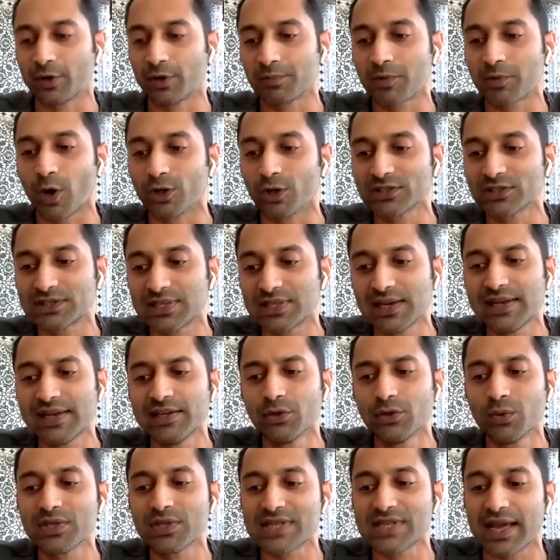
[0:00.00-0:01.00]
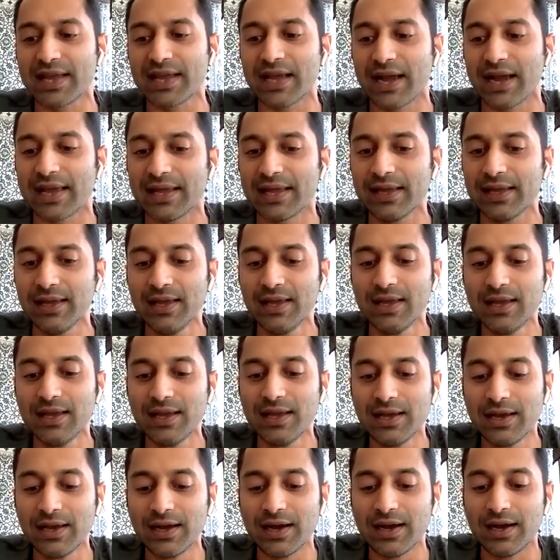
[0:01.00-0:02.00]
constantly do is I
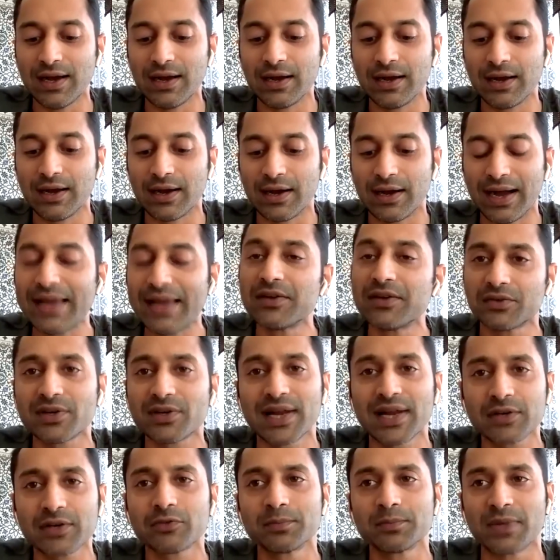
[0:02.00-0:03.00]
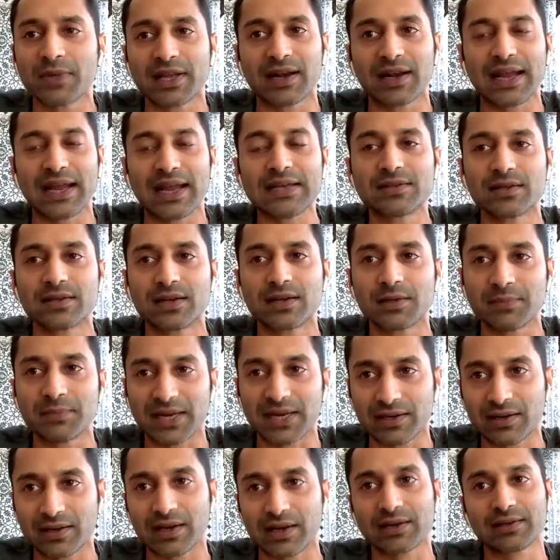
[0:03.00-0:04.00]
interact with my writer and
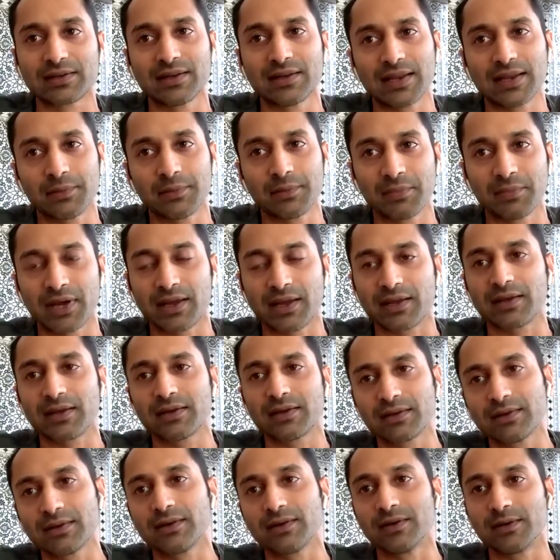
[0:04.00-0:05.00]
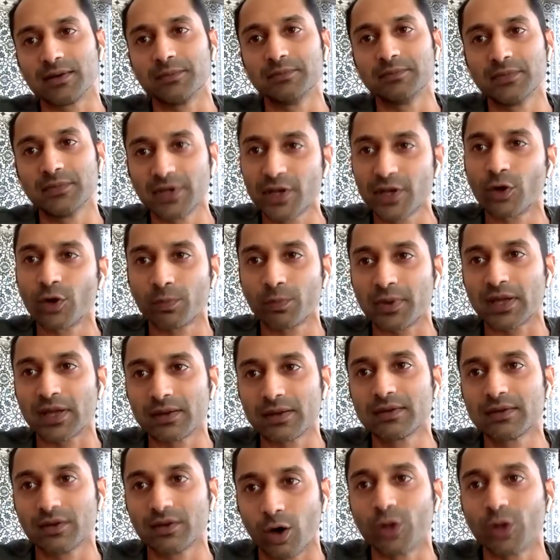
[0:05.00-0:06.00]
my director and my DOP
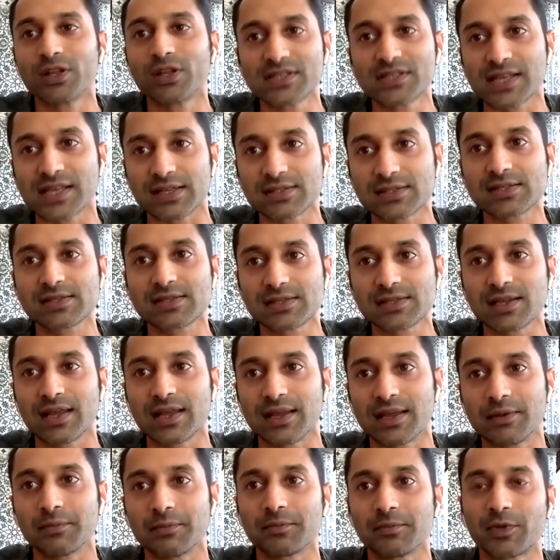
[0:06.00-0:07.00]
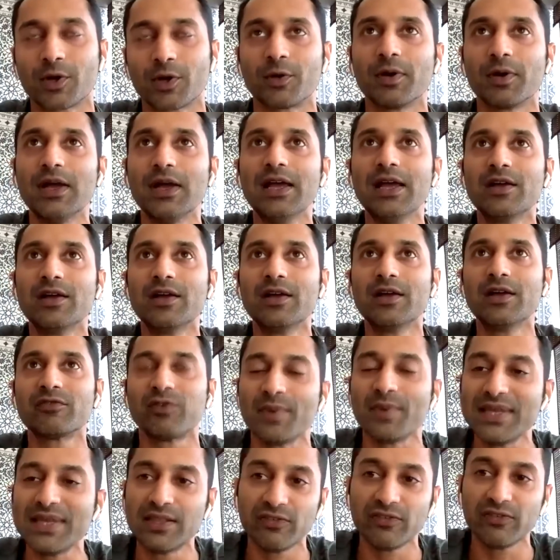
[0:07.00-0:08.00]
on the sets. And, for
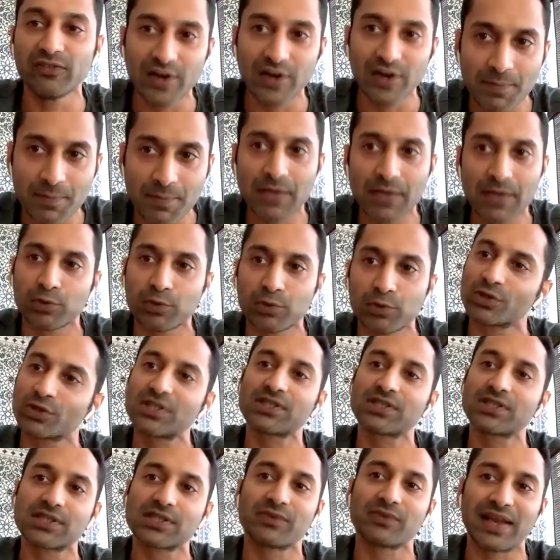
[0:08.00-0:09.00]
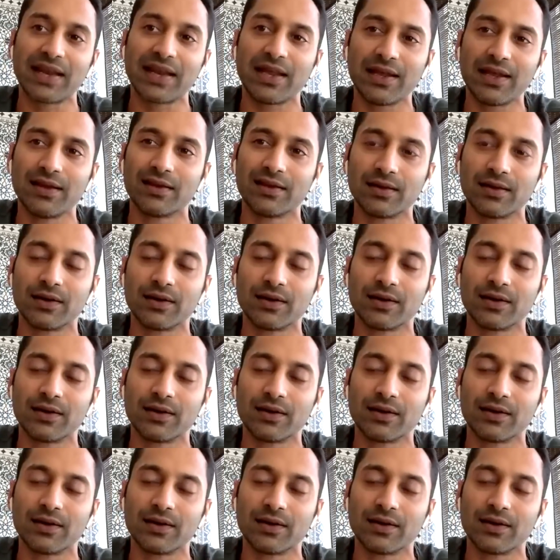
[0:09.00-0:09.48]
me, the filming process is very,